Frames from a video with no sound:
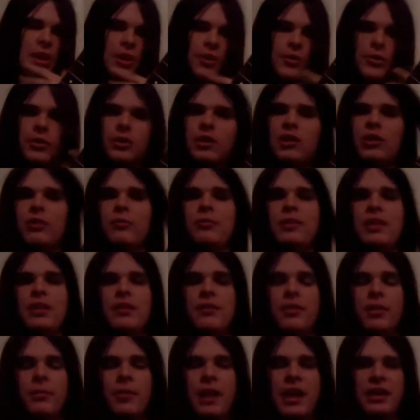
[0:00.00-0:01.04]
to do a little bit
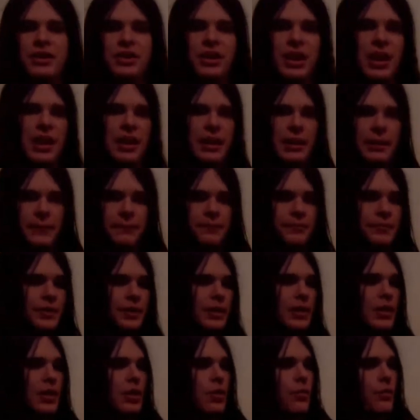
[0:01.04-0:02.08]
of arpeggiating.
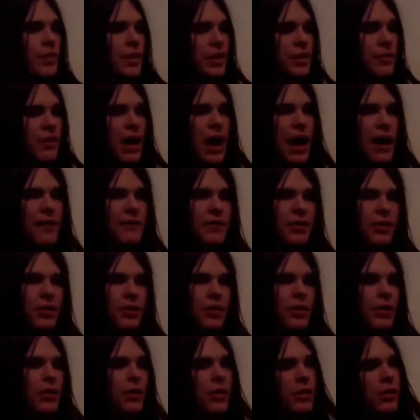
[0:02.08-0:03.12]
When you have
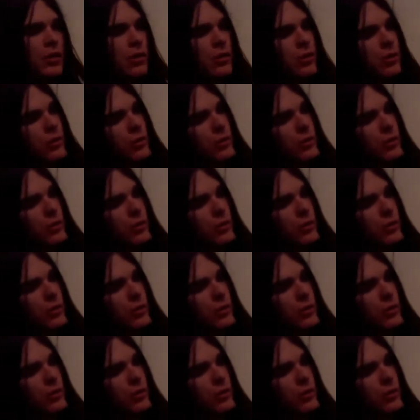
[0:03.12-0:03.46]
your